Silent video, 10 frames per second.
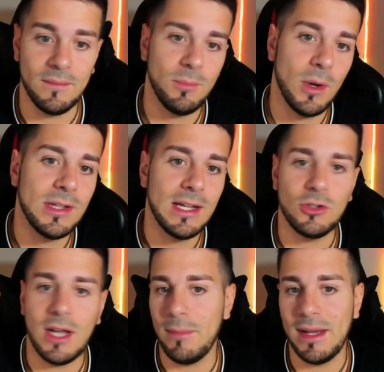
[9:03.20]
What's the
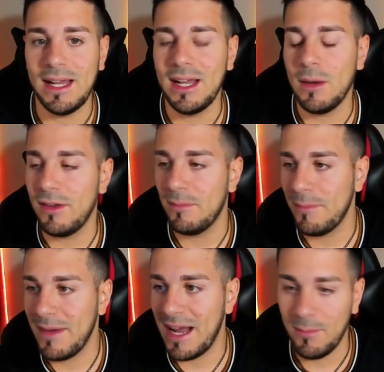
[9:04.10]
trap in the counter?
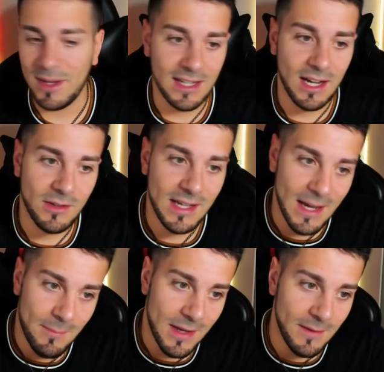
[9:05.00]
Albin counter
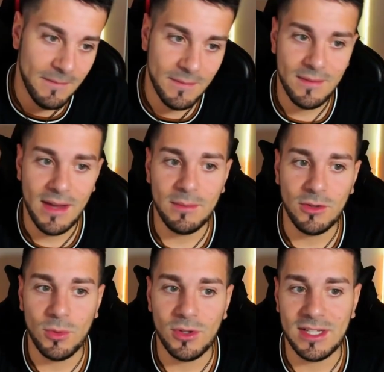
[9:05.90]
gambit. After
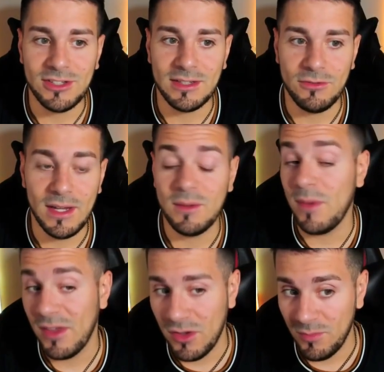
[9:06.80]
pawn takes e5,
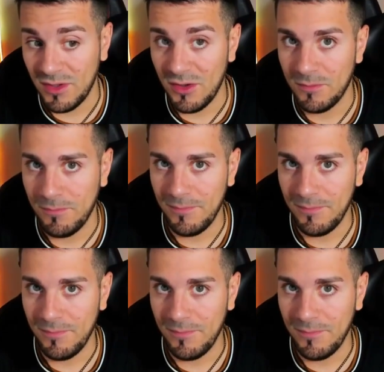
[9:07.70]
what should we do?